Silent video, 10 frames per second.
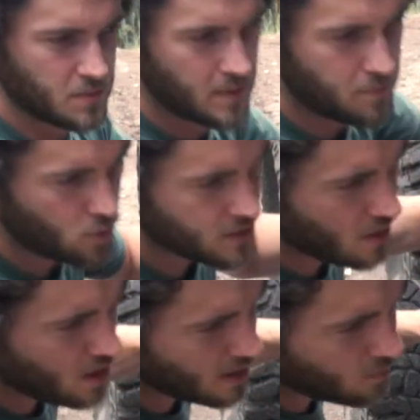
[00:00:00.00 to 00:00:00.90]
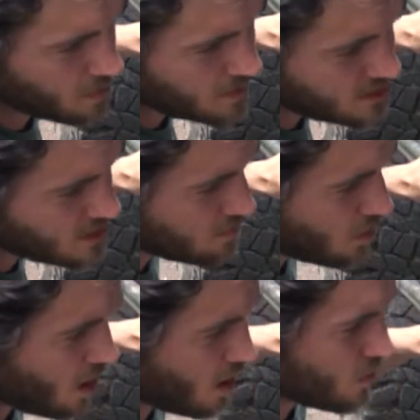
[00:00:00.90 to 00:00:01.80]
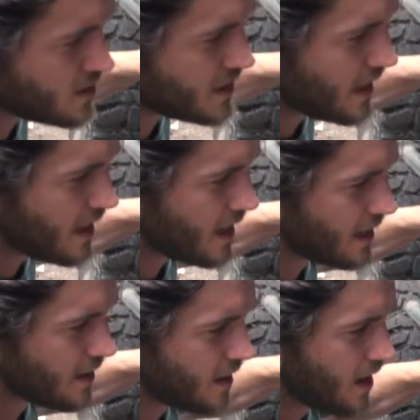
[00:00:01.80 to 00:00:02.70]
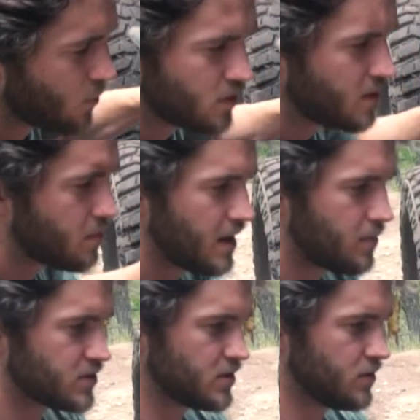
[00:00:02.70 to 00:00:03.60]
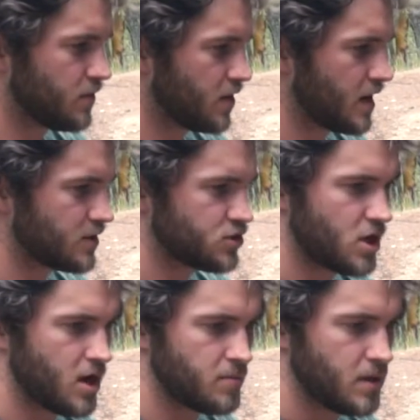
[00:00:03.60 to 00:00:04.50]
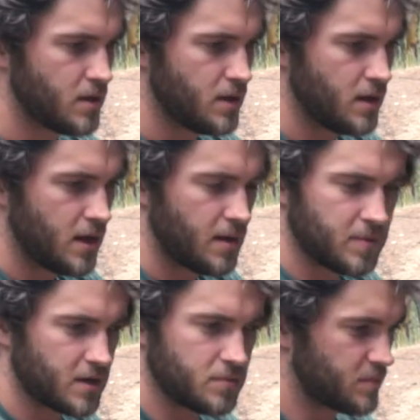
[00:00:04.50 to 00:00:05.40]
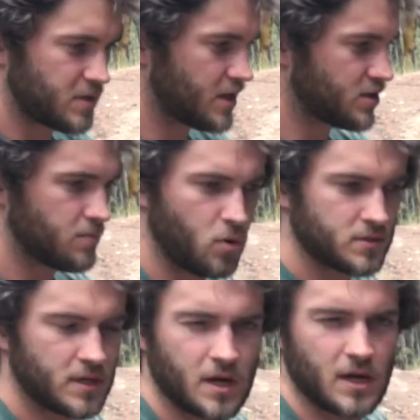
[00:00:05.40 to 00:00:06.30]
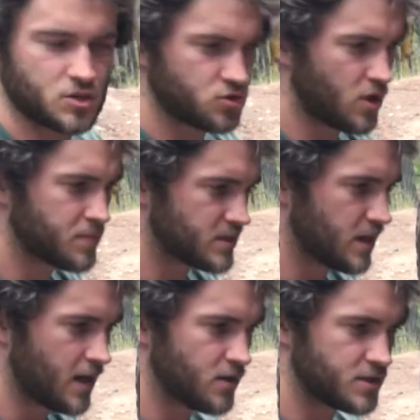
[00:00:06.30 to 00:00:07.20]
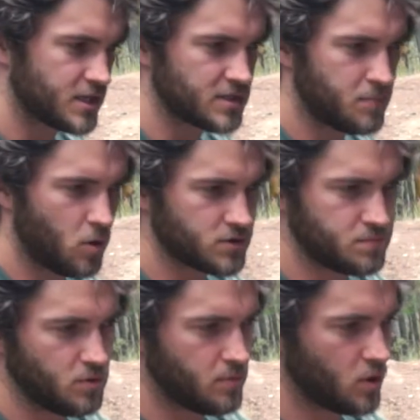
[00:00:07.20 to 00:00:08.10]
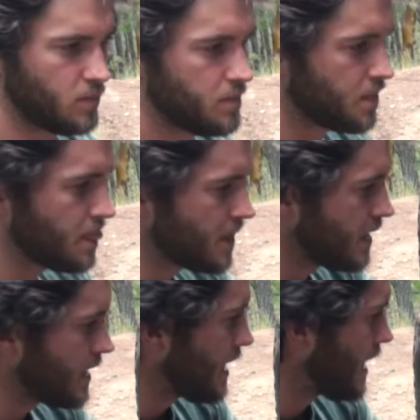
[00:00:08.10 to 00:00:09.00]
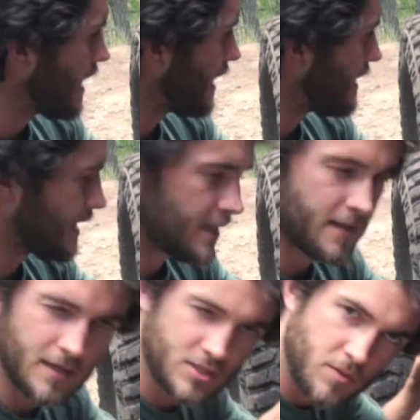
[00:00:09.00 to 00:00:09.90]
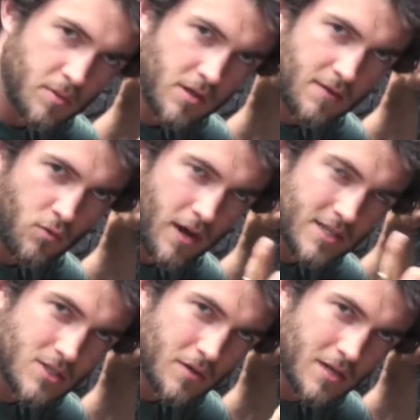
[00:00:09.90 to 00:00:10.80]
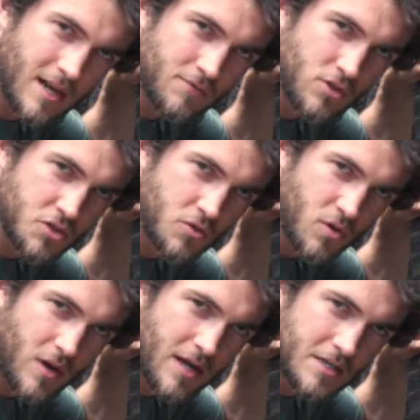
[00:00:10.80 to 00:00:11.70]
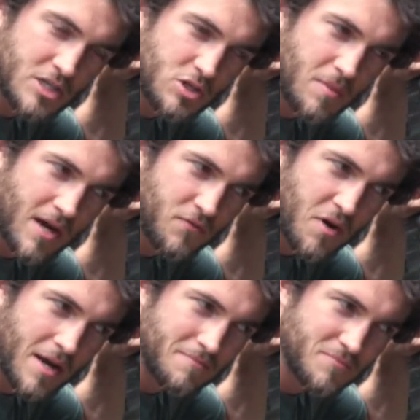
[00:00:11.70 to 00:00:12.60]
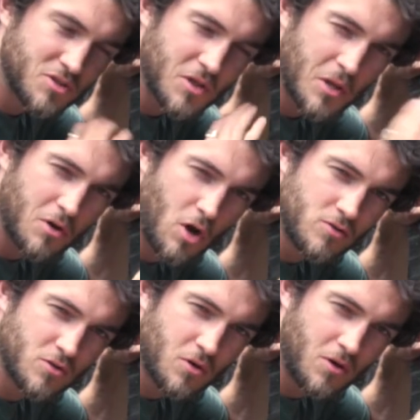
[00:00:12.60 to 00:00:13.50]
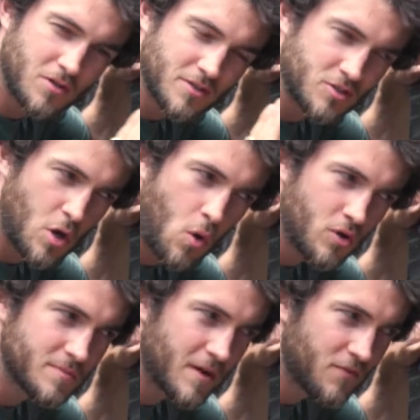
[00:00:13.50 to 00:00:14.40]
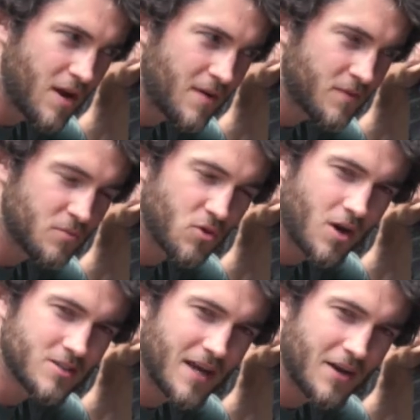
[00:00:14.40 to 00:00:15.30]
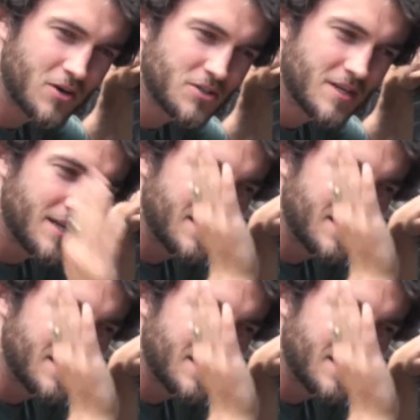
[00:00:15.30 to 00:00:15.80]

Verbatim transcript: had been bolted on, it would have been super awkward to get at. I wouldn't have been able to do a very nice job. And because, but because they're bolt on, I just dropped the slider, six bolts, boom, boom, and uh, they had a super clever way so I didn't have to screw into my frame. So there were no drill holes, there's no holes in my frame from the rock sliders,